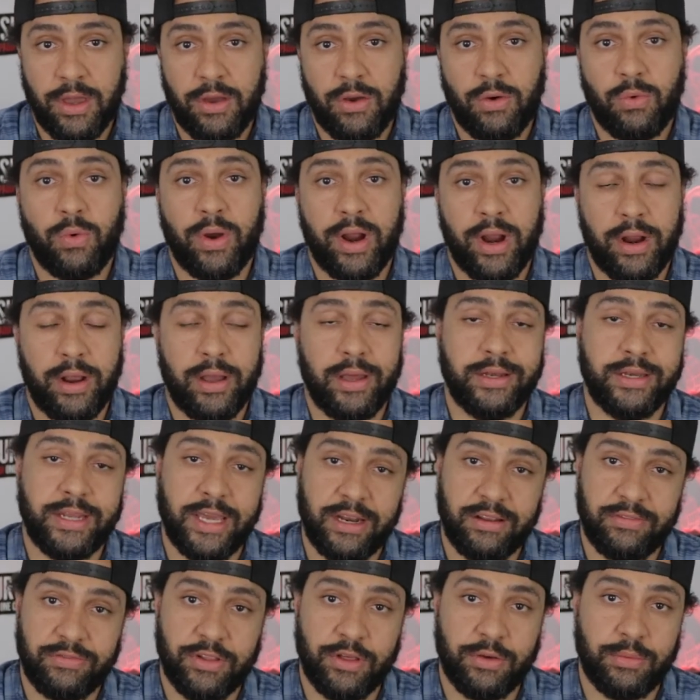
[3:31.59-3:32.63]
where a
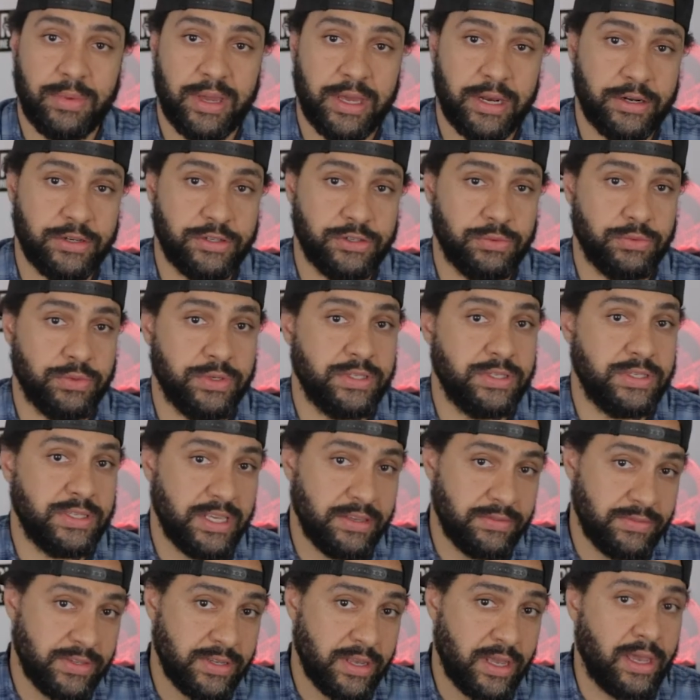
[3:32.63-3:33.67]
data flow manager
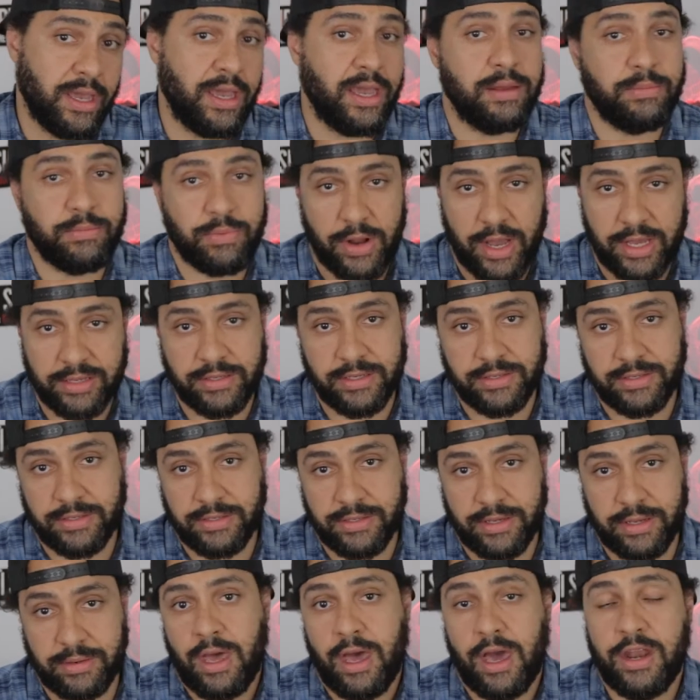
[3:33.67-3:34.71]
receives and processes it.